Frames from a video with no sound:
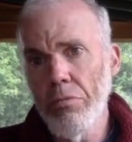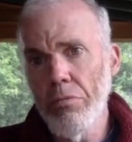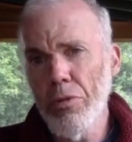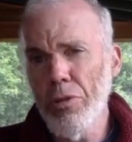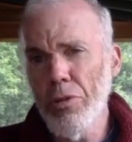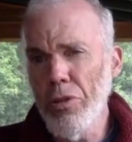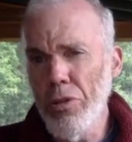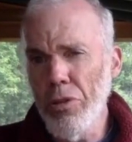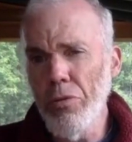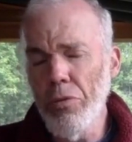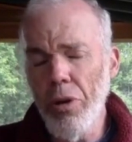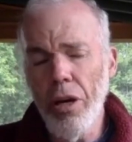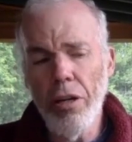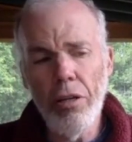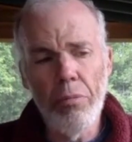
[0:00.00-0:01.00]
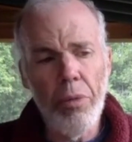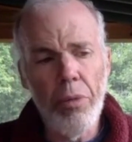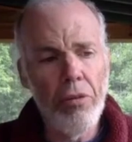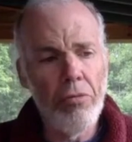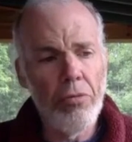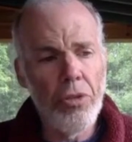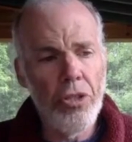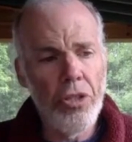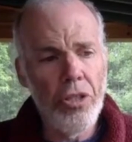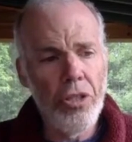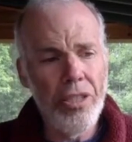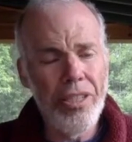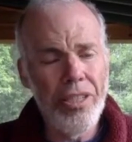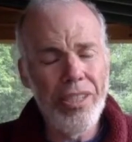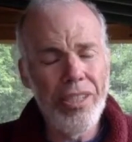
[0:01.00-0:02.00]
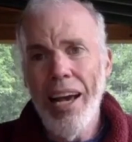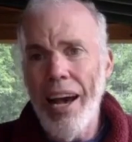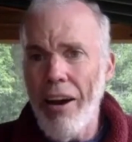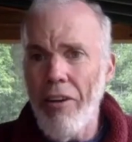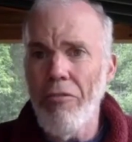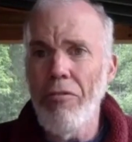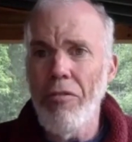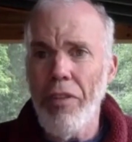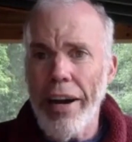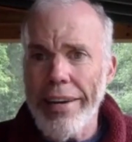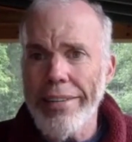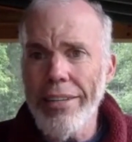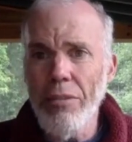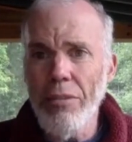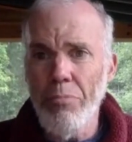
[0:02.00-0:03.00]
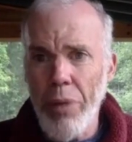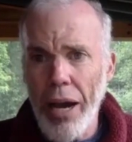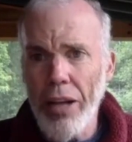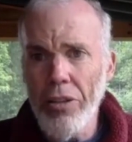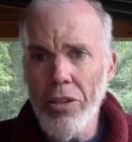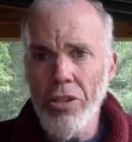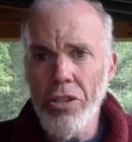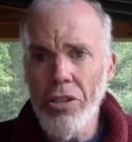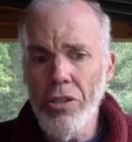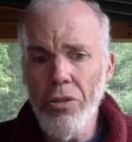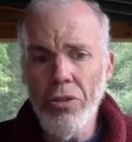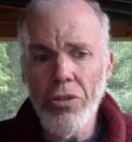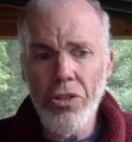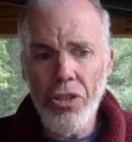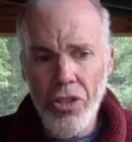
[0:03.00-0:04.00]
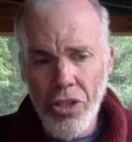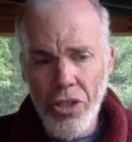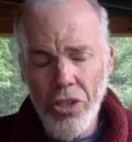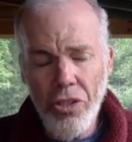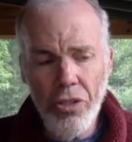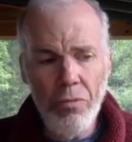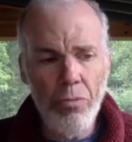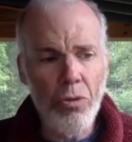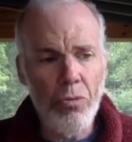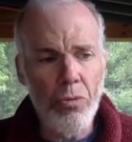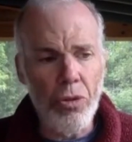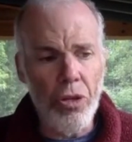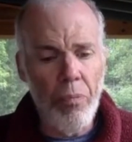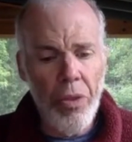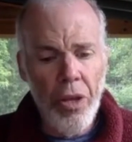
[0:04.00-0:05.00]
were a little wrong about was just how finely balanced the Earth's systems were.